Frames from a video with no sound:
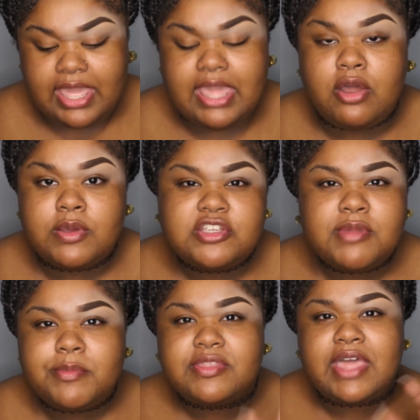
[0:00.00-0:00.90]
And always
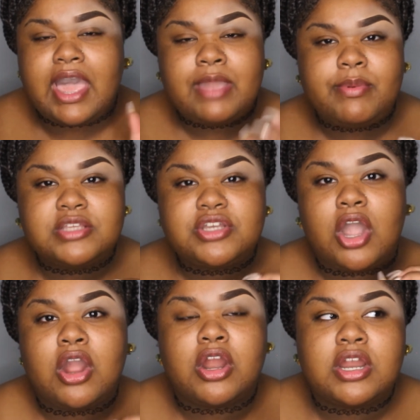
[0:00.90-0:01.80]
remember that eyebrows
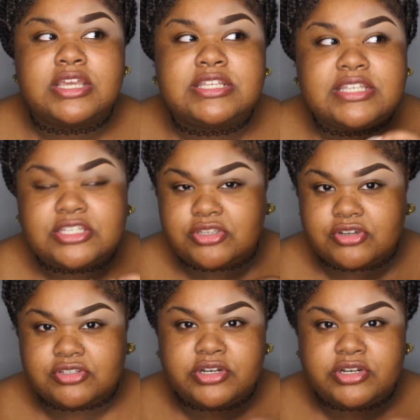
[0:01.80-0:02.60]
are sisters,